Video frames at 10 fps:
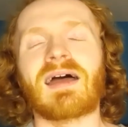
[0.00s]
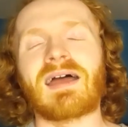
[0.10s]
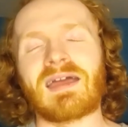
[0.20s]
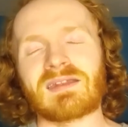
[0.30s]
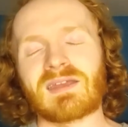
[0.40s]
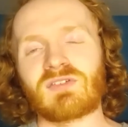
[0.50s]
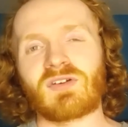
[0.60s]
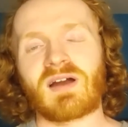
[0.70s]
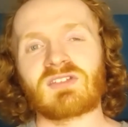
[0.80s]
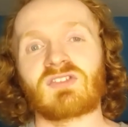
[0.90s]
it gives your
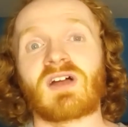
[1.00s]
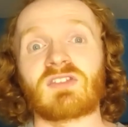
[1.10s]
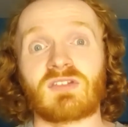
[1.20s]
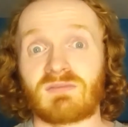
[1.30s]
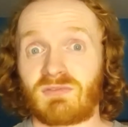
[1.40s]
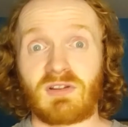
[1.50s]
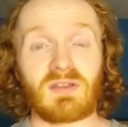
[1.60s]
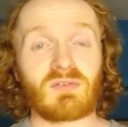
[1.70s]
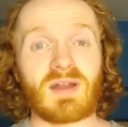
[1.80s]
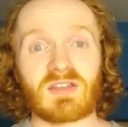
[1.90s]
eyes a chance to
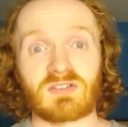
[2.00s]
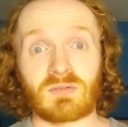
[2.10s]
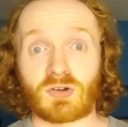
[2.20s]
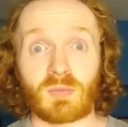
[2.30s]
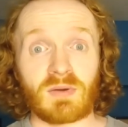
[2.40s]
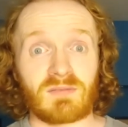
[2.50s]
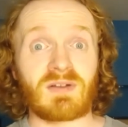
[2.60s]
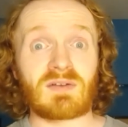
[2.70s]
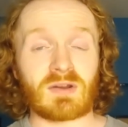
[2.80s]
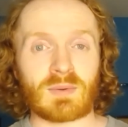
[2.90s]
really rest and recuperate
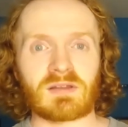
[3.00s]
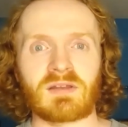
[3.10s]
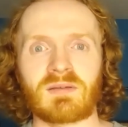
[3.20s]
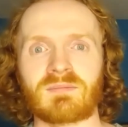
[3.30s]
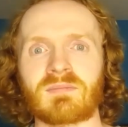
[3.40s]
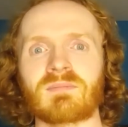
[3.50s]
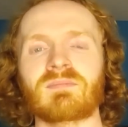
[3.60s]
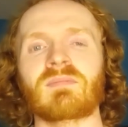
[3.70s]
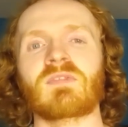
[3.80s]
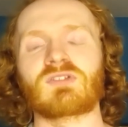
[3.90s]
very, very quickly.
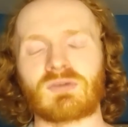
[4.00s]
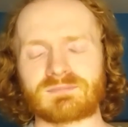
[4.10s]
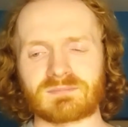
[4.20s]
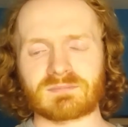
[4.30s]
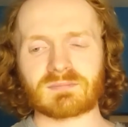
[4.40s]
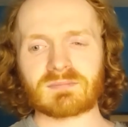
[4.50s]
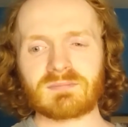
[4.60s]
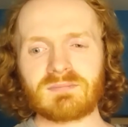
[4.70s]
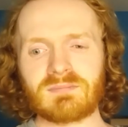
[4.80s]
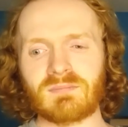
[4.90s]
So
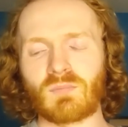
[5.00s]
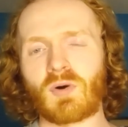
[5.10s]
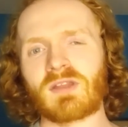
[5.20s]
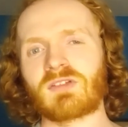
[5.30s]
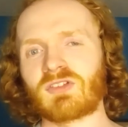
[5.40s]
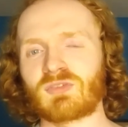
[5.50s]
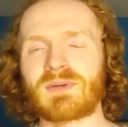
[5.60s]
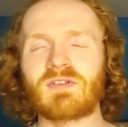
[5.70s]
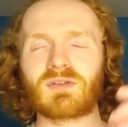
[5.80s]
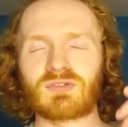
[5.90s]
what it does is
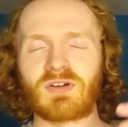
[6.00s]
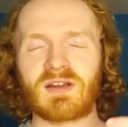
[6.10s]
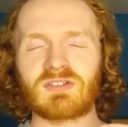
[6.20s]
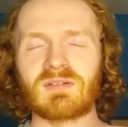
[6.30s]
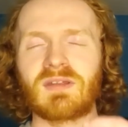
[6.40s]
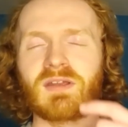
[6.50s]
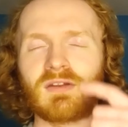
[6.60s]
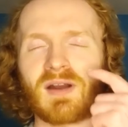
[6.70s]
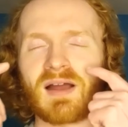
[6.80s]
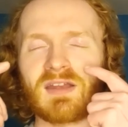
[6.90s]
whenever you close your
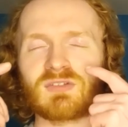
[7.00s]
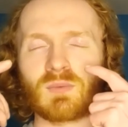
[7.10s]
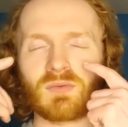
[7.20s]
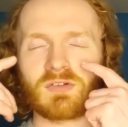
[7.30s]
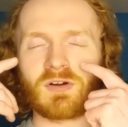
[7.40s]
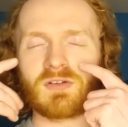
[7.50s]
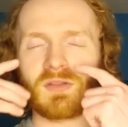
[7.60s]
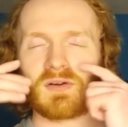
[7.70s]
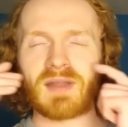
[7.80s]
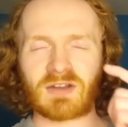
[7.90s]
eyes will return to
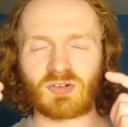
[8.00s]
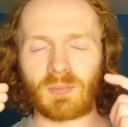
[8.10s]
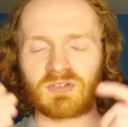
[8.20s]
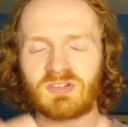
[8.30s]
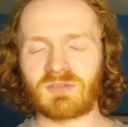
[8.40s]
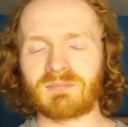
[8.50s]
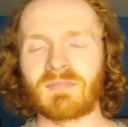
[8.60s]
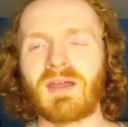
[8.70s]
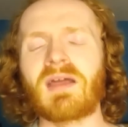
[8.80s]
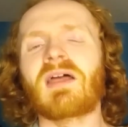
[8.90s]
their natural position.
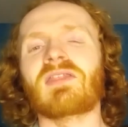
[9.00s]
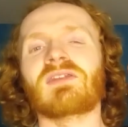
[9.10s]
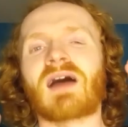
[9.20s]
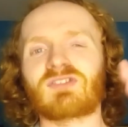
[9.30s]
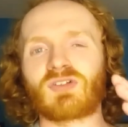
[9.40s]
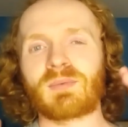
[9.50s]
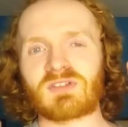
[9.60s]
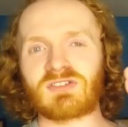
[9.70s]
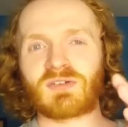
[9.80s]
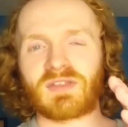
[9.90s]
The natural
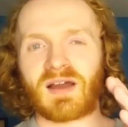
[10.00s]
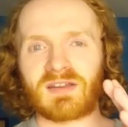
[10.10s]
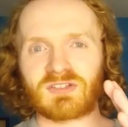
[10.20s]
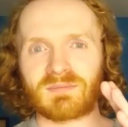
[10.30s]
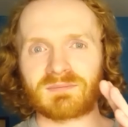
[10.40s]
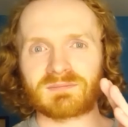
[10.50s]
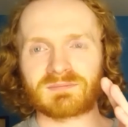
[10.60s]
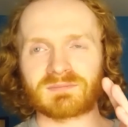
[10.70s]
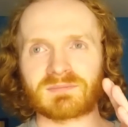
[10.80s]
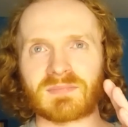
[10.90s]
position of the eyes,
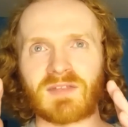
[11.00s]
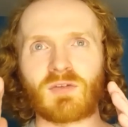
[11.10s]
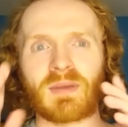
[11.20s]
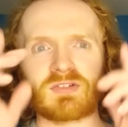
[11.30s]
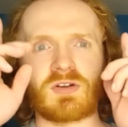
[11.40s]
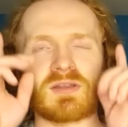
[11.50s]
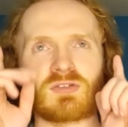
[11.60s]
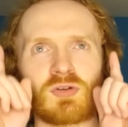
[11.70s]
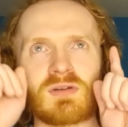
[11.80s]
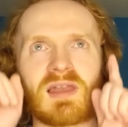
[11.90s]
if you picture
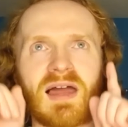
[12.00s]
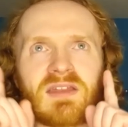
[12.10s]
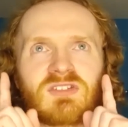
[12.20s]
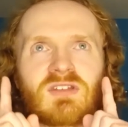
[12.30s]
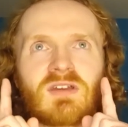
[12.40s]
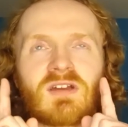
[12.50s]
two lines